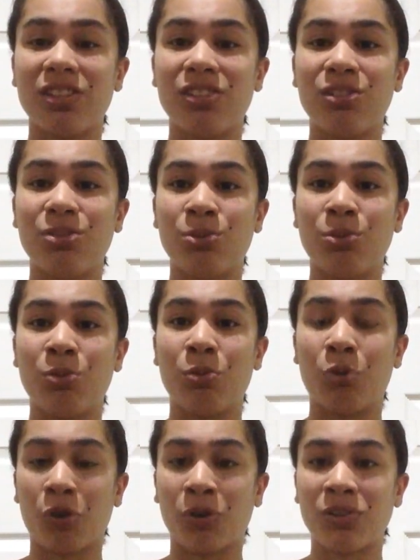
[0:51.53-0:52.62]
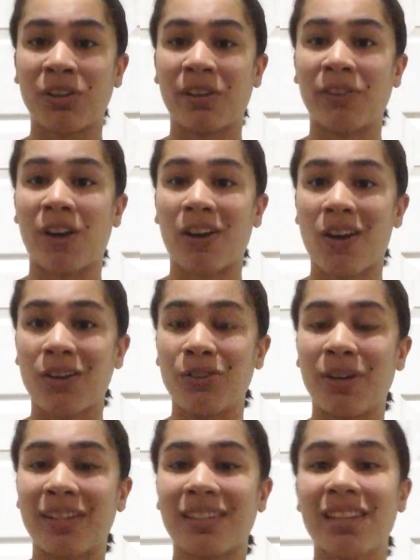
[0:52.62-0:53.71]
into the world of
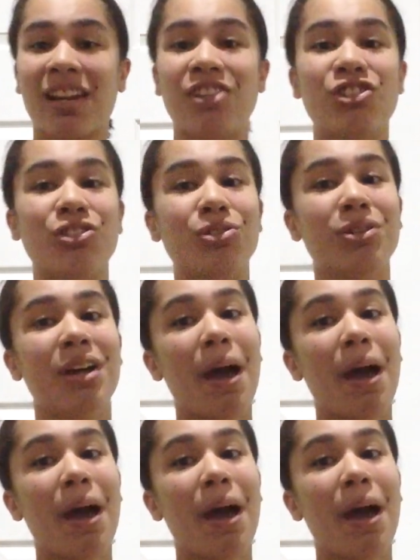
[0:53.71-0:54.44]
Aoharu x Kikanjuu.